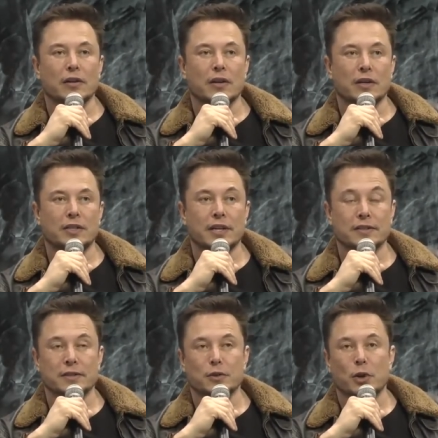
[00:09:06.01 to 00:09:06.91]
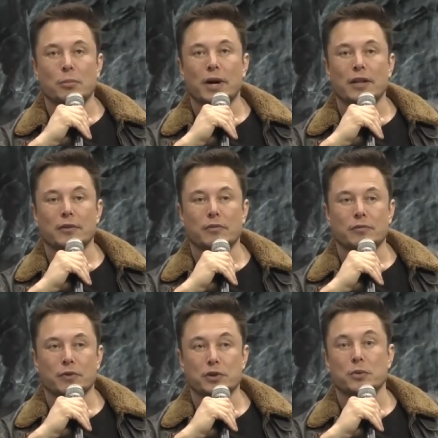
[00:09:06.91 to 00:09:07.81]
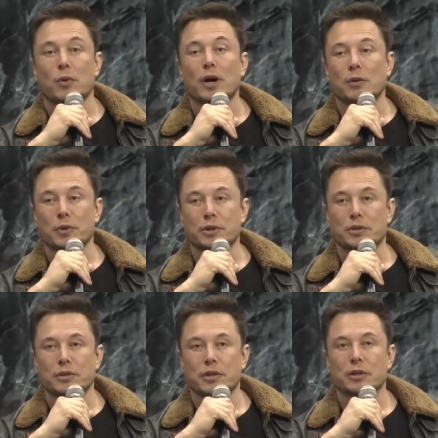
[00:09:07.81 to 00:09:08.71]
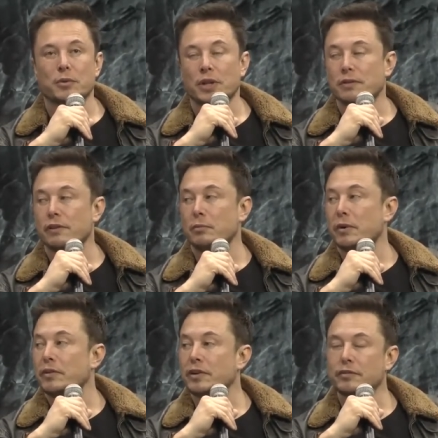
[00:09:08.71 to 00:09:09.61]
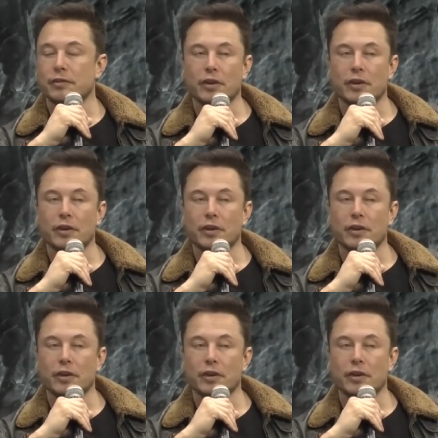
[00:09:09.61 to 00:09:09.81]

on Tesla's autopilot version 1, which is relatively primitive,